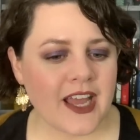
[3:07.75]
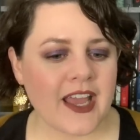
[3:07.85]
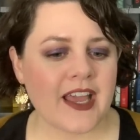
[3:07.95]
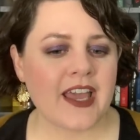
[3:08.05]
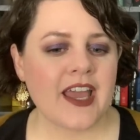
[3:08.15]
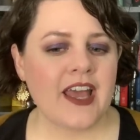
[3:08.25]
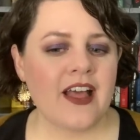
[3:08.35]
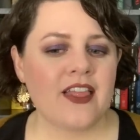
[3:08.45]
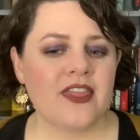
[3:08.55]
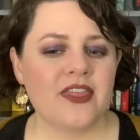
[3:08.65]
Like
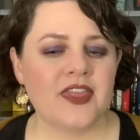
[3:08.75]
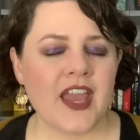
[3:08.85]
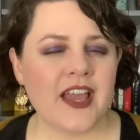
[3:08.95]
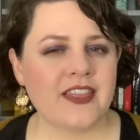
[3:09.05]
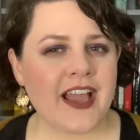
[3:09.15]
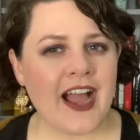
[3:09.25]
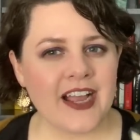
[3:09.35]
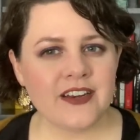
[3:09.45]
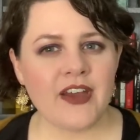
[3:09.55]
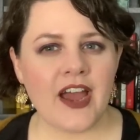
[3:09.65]
they they
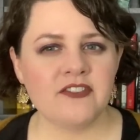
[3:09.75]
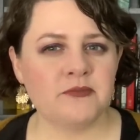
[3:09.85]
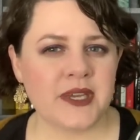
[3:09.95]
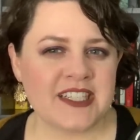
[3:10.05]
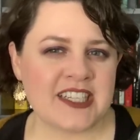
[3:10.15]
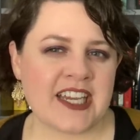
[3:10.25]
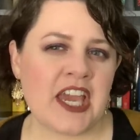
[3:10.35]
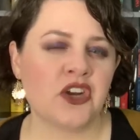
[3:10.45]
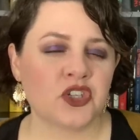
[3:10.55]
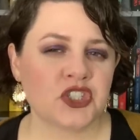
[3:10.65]
kind of have big
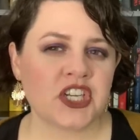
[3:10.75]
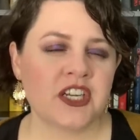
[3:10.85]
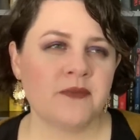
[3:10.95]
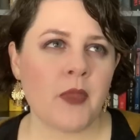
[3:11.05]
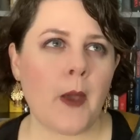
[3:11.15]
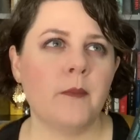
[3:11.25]
dick energy,